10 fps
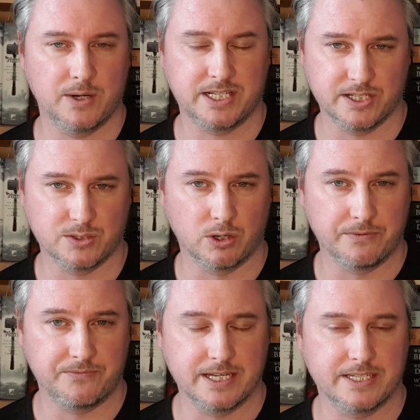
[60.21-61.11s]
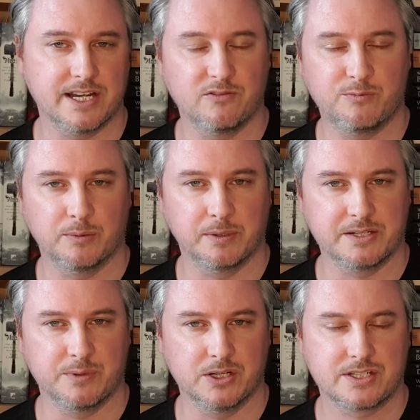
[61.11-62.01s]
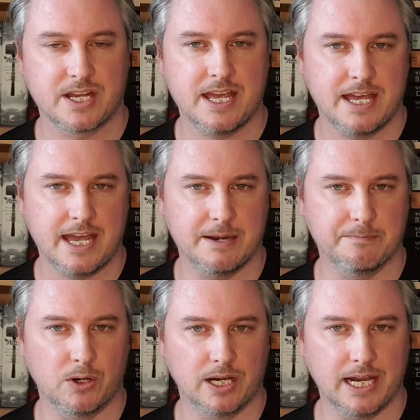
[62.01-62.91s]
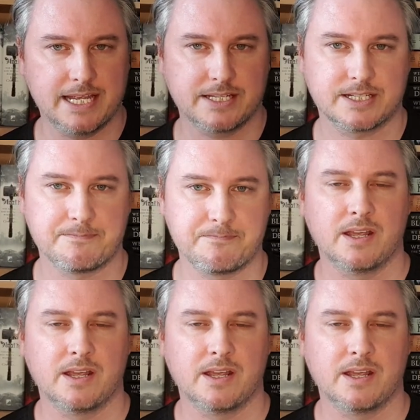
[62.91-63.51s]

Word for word: which is one of the self published books in my list.